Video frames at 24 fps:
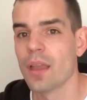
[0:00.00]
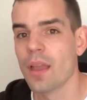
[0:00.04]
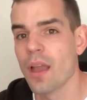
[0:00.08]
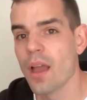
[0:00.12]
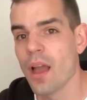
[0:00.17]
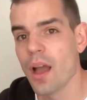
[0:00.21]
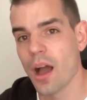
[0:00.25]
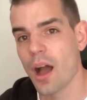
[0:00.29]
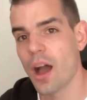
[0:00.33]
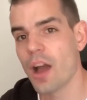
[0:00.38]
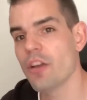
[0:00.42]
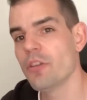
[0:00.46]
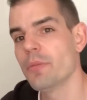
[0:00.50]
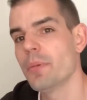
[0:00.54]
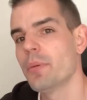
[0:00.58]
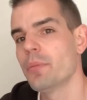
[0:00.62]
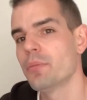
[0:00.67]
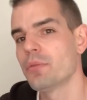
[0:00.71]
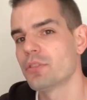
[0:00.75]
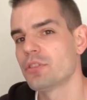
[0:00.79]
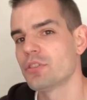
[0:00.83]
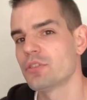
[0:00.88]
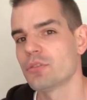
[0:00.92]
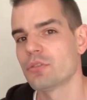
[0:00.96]
I remember
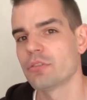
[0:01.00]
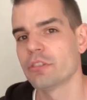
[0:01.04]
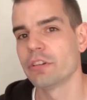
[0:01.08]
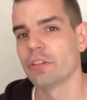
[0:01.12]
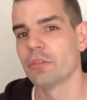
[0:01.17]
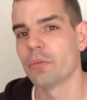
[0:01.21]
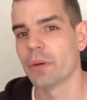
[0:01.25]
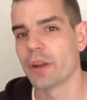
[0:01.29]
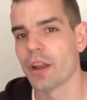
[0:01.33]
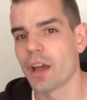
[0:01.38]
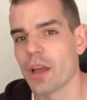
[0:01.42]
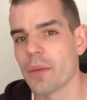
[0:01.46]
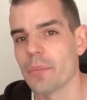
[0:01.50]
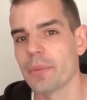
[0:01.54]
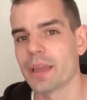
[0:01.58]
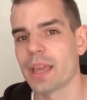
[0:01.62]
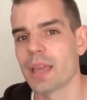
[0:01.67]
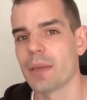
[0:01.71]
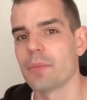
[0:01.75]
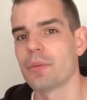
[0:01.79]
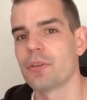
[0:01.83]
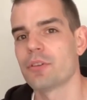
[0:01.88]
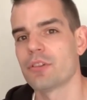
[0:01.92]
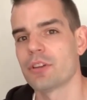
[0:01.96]
a story of when I
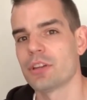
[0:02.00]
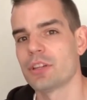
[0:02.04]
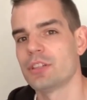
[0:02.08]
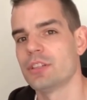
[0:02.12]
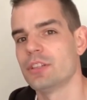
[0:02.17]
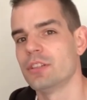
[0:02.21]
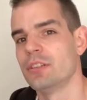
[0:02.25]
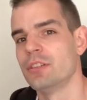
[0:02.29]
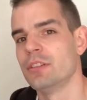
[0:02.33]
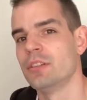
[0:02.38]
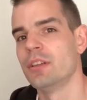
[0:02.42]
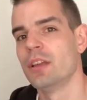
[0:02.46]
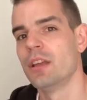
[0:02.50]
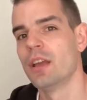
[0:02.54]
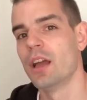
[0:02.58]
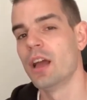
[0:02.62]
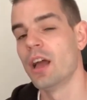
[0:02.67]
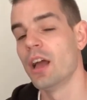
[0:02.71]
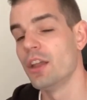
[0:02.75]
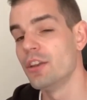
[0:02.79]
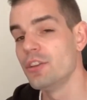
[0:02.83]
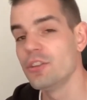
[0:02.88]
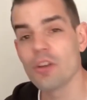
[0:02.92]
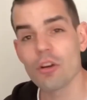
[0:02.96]
became a Christian,
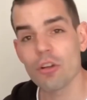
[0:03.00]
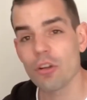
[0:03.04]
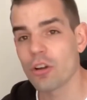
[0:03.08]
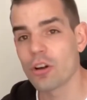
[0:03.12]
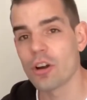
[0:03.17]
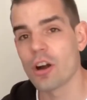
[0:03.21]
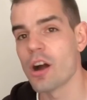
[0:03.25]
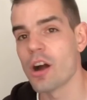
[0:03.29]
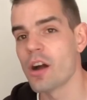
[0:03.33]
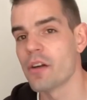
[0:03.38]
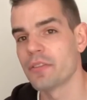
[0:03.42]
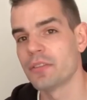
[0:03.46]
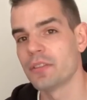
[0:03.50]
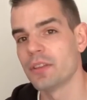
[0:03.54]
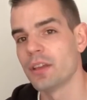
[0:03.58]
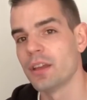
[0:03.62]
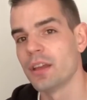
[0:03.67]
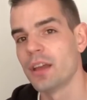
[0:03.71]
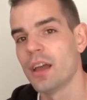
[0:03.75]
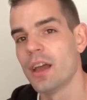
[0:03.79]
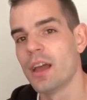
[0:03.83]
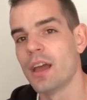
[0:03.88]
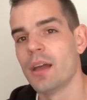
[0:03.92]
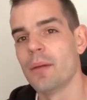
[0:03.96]
not long after
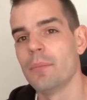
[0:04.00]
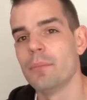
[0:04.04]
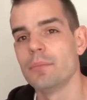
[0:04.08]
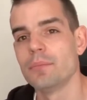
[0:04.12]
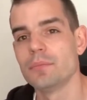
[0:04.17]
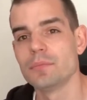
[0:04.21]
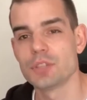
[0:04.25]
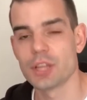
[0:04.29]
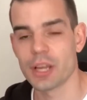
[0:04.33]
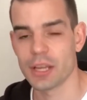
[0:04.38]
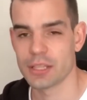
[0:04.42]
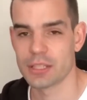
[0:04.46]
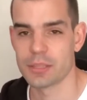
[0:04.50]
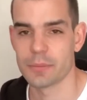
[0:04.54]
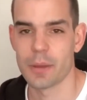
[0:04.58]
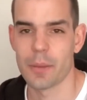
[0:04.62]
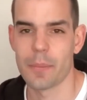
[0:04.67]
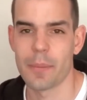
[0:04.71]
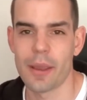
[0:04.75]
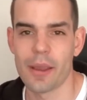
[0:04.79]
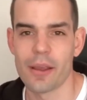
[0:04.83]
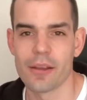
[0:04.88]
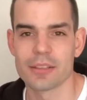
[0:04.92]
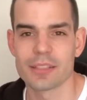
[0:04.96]
chatting to my
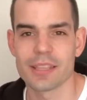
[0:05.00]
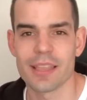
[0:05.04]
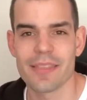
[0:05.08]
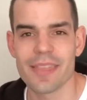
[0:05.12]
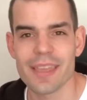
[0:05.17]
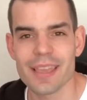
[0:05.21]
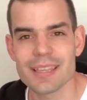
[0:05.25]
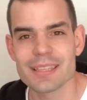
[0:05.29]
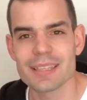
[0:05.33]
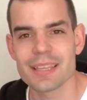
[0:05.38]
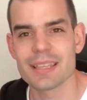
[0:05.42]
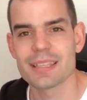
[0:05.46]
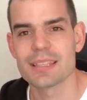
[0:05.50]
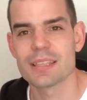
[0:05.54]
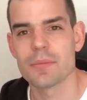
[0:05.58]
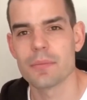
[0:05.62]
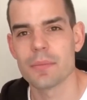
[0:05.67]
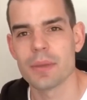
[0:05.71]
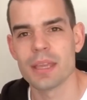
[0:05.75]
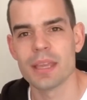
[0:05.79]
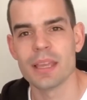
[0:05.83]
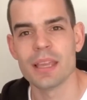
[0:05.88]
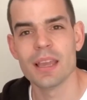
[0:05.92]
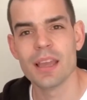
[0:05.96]
parents, and they said to
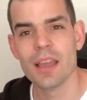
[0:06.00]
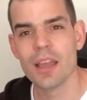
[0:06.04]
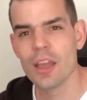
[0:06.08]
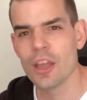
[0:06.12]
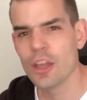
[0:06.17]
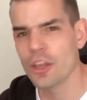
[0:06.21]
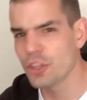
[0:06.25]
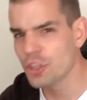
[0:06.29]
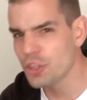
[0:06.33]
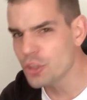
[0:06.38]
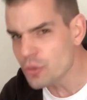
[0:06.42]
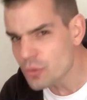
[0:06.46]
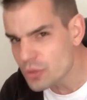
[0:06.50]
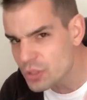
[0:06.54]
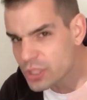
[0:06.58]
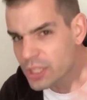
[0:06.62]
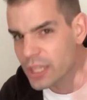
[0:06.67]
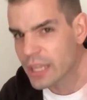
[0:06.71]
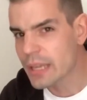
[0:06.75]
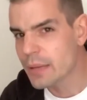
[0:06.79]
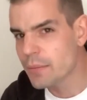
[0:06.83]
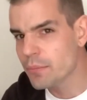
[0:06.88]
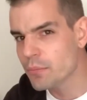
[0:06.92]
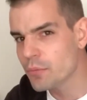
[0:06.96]
me, "You
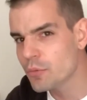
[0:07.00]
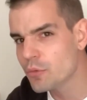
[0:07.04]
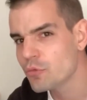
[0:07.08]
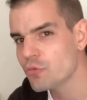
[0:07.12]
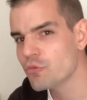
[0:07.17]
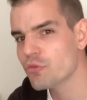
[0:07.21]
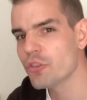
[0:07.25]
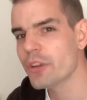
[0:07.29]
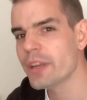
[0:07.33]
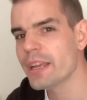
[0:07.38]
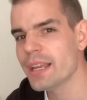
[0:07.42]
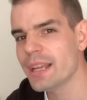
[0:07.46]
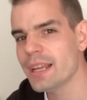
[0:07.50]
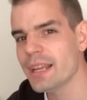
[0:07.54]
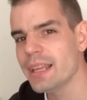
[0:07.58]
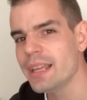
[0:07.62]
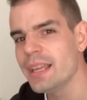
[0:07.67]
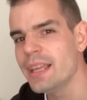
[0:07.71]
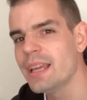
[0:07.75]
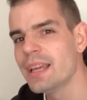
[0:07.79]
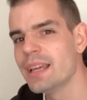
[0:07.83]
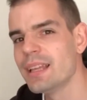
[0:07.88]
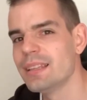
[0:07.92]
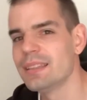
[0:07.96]
seem
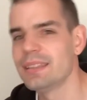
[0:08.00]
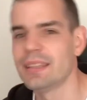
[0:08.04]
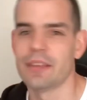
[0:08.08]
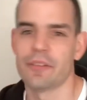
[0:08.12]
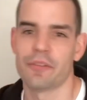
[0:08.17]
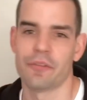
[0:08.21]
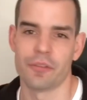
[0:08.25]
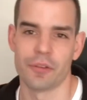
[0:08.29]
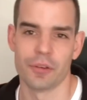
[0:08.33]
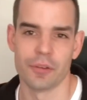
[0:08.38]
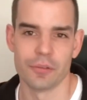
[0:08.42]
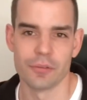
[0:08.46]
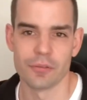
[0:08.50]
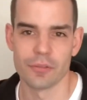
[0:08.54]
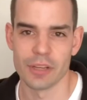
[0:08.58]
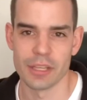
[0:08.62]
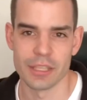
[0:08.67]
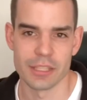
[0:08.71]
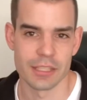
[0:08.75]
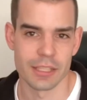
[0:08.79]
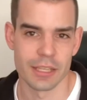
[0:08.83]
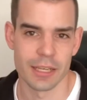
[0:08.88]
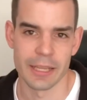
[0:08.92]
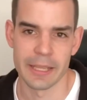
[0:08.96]
really different
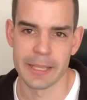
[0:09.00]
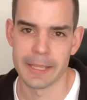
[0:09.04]
recently.